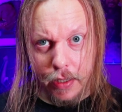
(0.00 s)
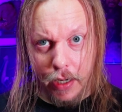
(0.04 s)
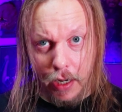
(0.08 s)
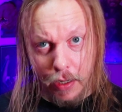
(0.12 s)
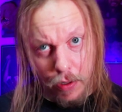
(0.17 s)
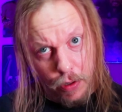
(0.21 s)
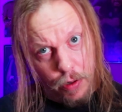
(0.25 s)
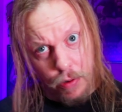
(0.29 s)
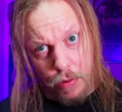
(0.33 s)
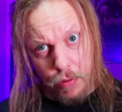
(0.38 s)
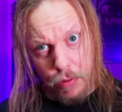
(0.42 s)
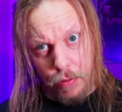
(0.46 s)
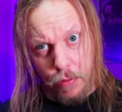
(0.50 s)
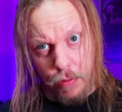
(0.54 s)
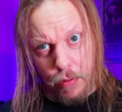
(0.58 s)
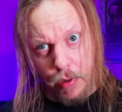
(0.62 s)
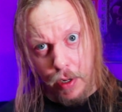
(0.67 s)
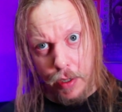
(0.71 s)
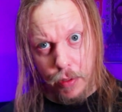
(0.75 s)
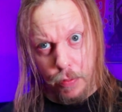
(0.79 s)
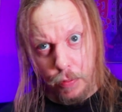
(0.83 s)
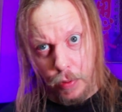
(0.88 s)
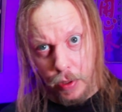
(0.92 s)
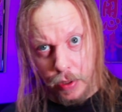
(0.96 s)

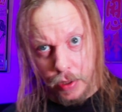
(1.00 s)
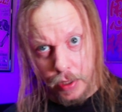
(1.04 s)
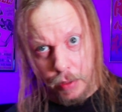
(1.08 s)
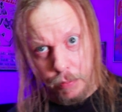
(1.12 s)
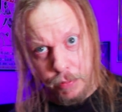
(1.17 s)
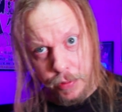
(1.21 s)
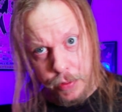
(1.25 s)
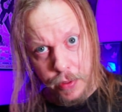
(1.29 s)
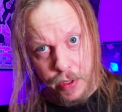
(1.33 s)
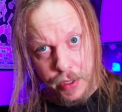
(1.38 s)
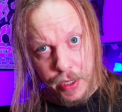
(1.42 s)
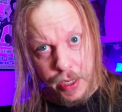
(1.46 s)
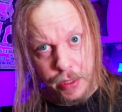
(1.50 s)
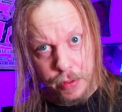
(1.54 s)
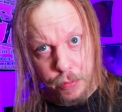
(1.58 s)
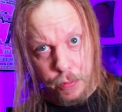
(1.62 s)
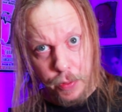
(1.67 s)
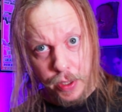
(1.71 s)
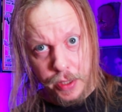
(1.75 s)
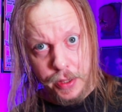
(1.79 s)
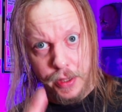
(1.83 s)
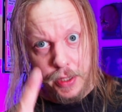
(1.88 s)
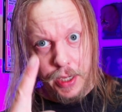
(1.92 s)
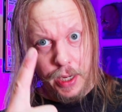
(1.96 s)
Hello, and welcome to another
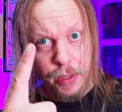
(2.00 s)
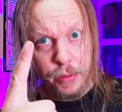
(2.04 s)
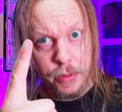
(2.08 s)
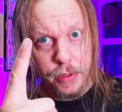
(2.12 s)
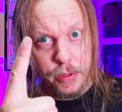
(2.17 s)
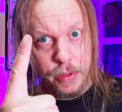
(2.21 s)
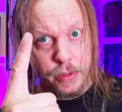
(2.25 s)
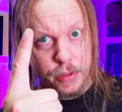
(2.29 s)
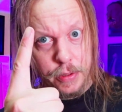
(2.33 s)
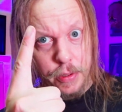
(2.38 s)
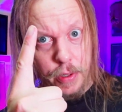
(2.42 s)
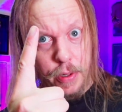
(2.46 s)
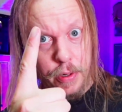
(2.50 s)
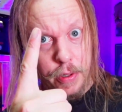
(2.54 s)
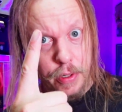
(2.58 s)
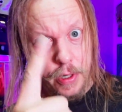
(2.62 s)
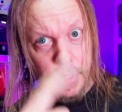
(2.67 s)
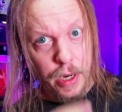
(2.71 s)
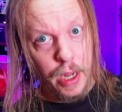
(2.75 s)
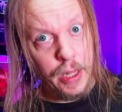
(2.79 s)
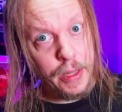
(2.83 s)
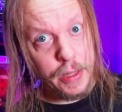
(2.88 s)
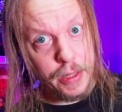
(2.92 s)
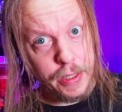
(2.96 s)
1000
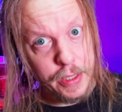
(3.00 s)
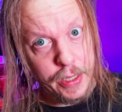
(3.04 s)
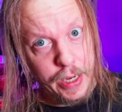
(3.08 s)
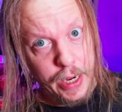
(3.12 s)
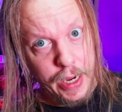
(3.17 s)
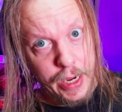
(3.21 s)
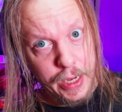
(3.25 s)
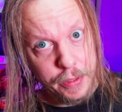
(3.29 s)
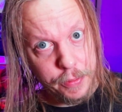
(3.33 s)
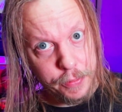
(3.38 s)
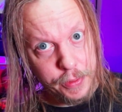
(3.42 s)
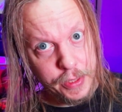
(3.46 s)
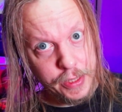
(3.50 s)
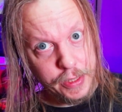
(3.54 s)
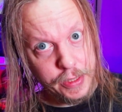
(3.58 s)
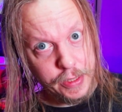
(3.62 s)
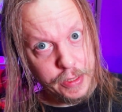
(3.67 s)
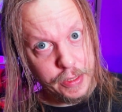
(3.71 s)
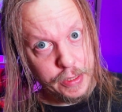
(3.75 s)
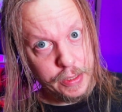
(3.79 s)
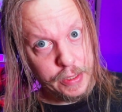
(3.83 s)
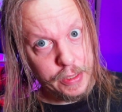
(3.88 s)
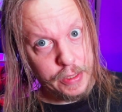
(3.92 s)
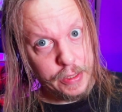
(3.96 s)
strong cult
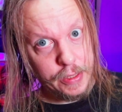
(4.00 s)
gathering.